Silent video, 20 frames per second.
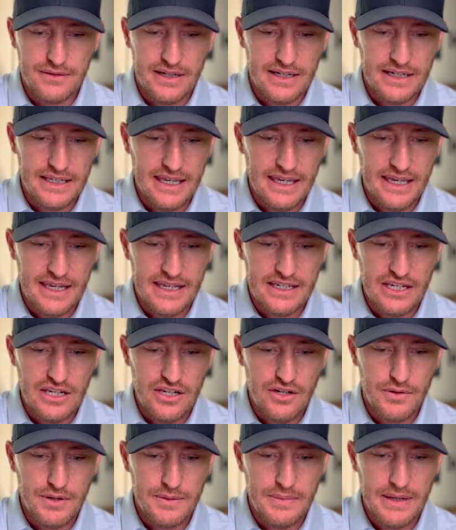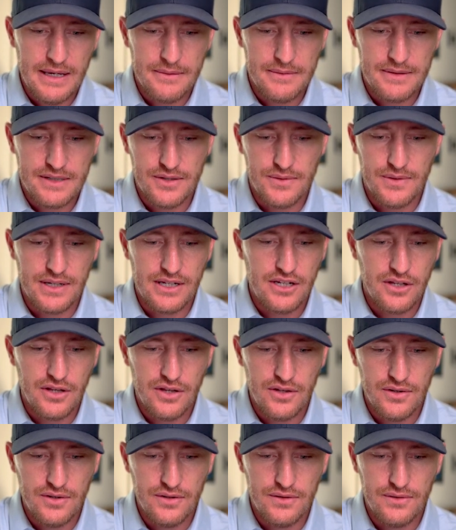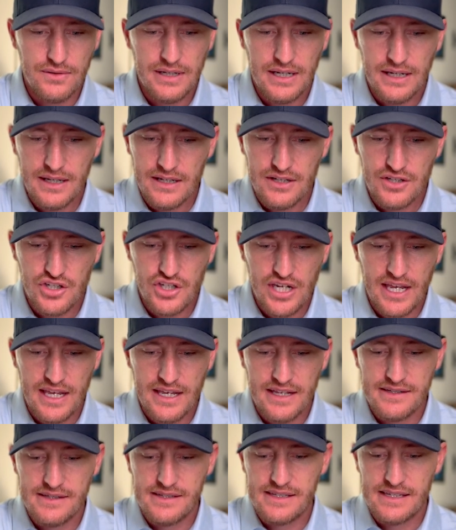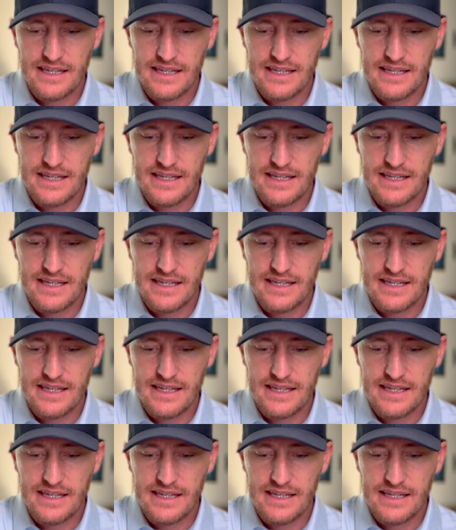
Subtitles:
again, you would be able to include gens